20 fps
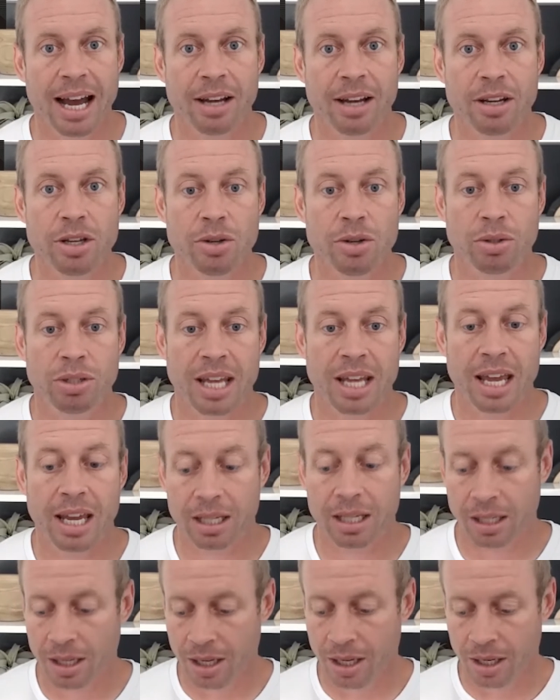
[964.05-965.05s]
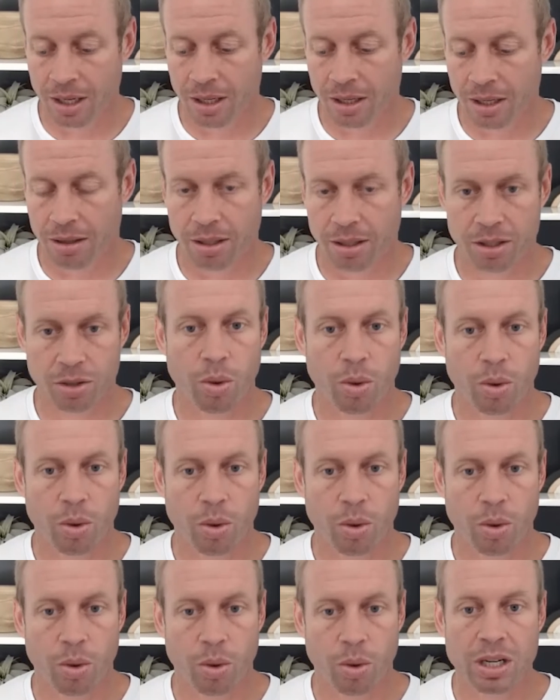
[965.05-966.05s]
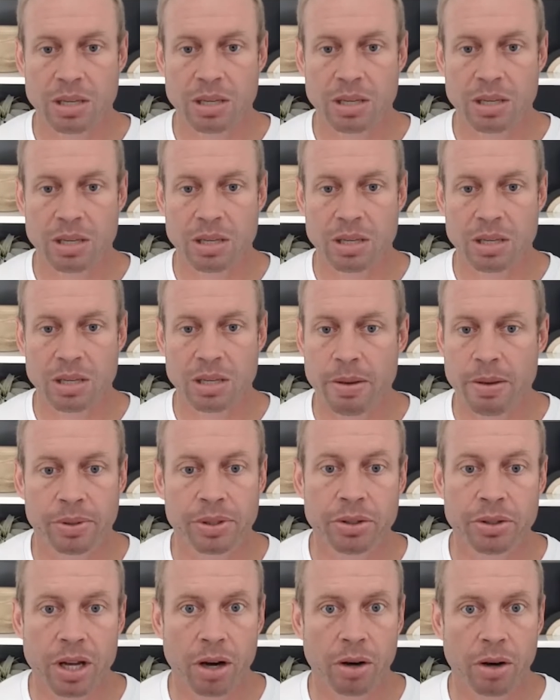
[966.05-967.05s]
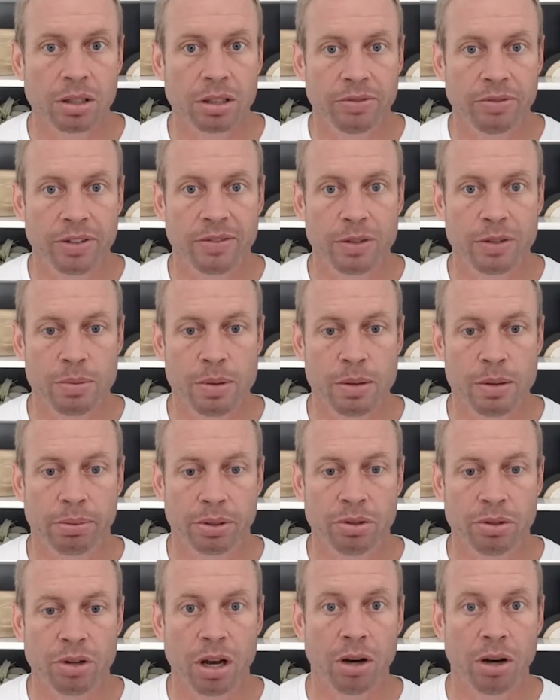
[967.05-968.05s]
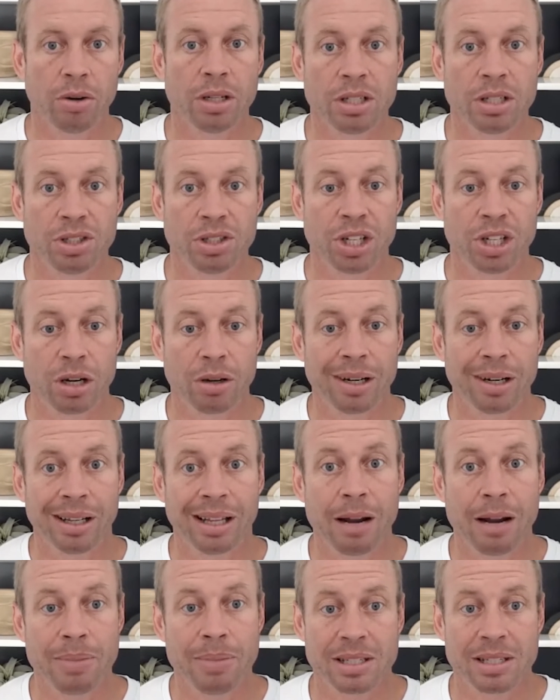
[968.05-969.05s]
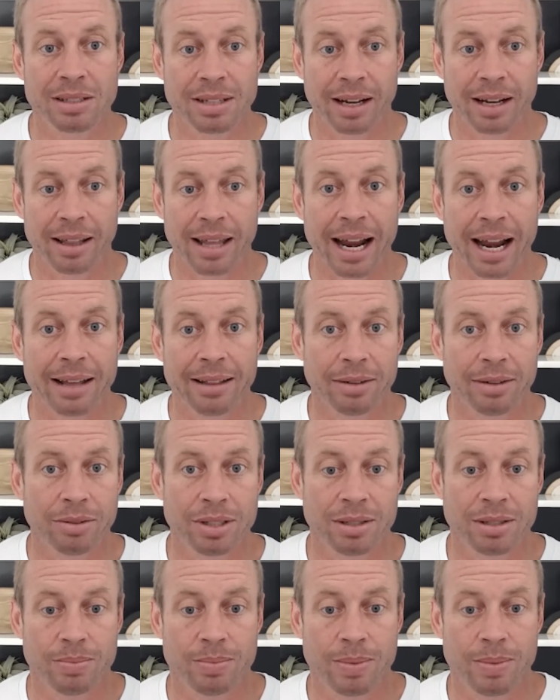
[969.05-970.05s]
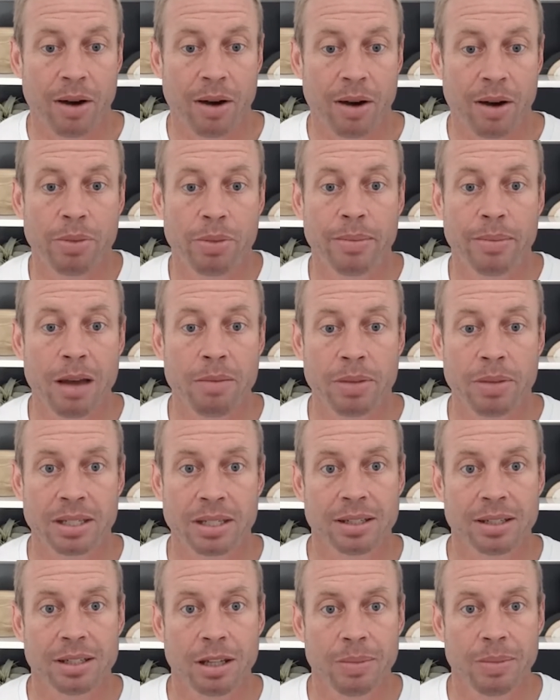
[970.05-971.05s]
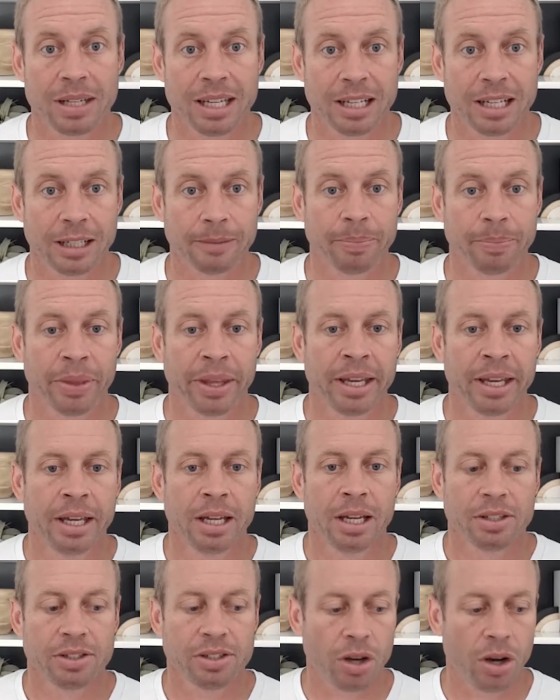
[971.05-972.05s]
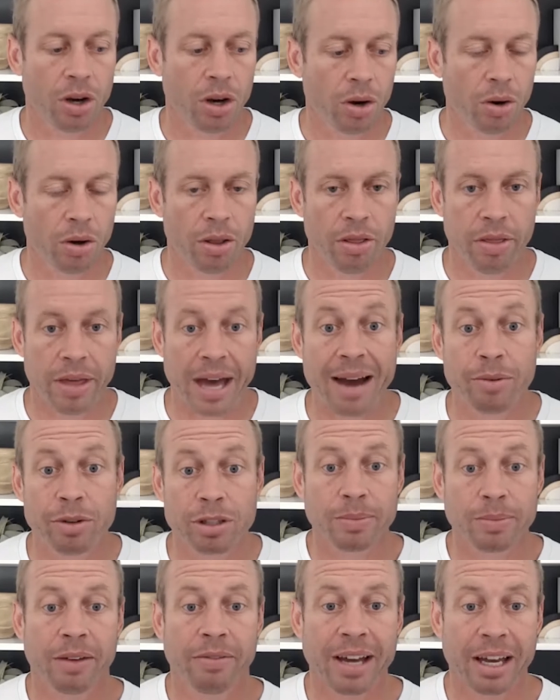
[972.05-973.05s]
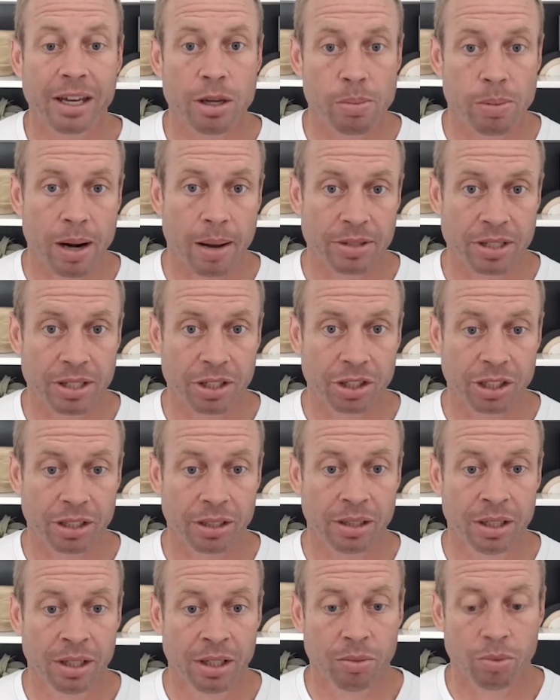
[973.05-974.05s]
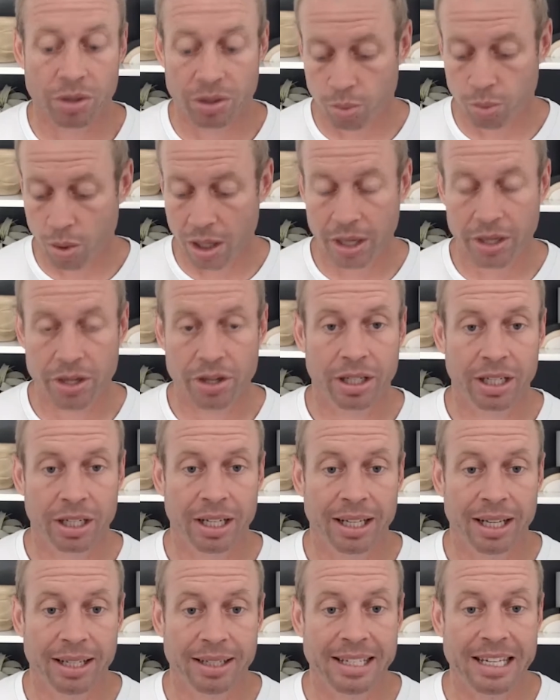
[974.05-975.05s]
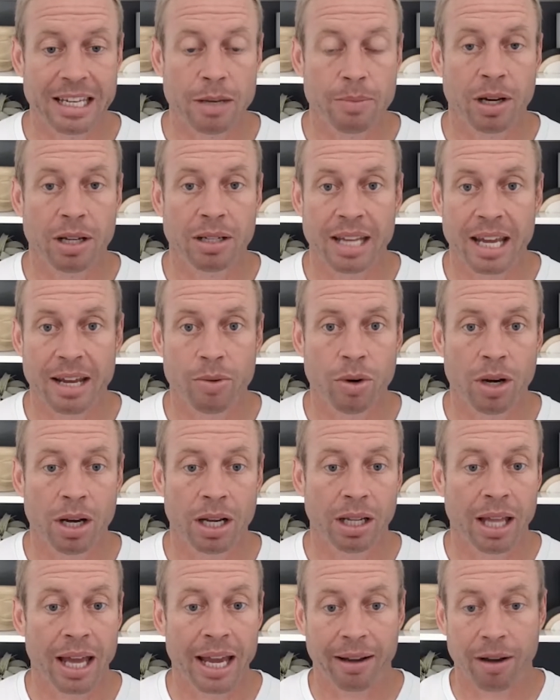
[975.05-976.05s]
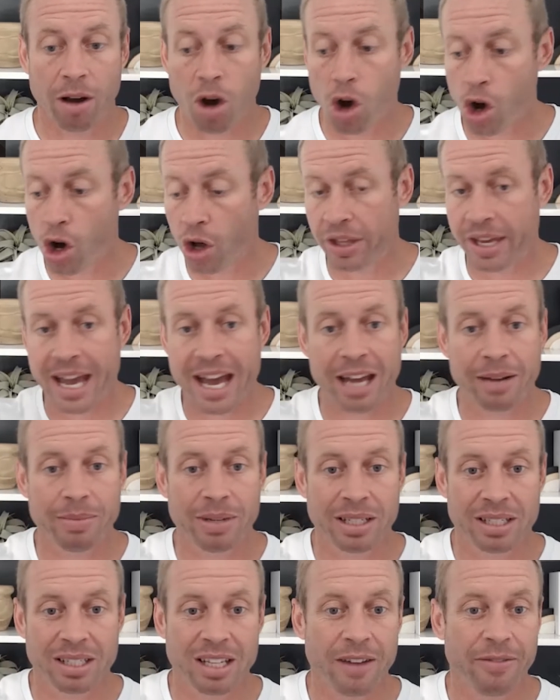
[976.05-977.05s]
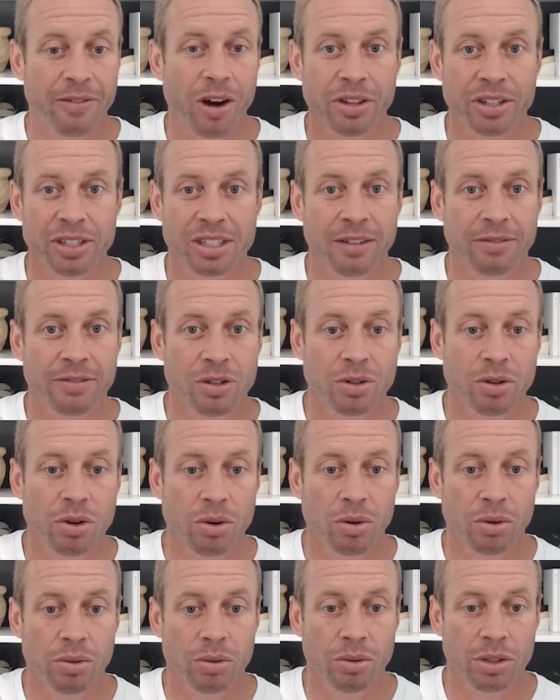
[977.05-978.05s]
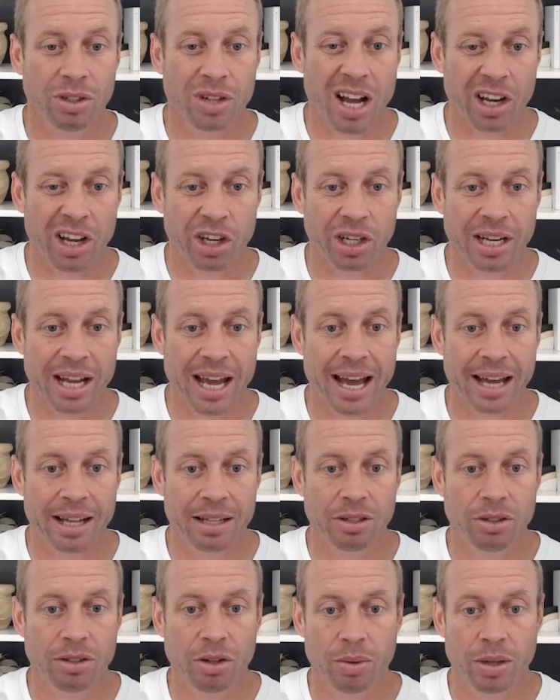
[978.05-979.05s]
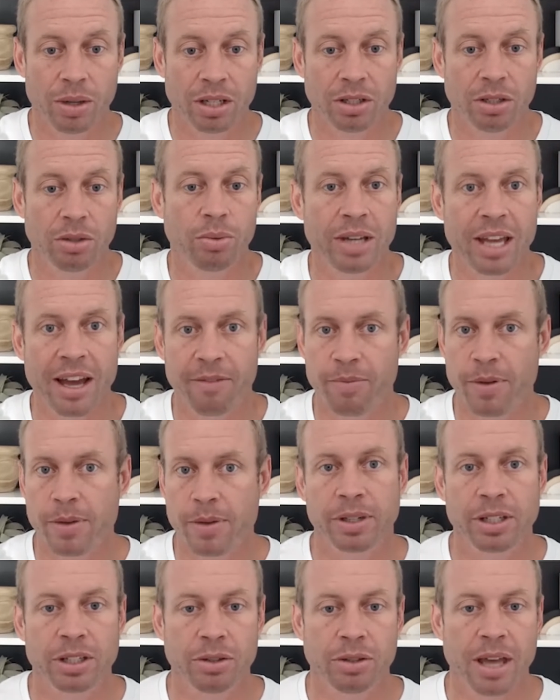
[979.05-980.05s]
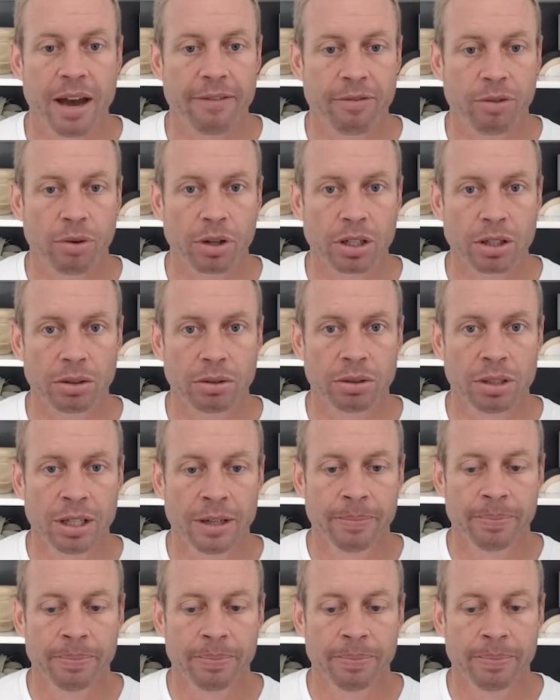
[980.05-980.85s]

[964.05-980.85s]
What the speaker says: How do you take the 20 people or the 50 people and generate a lot of business out of that? That was how I built my business in the beginning. So that was my value proposition. Was one, you're going to get a team on day one, like all the admin stuff, all the stuff you're not good at, you don't want to do. We have people to do that for you.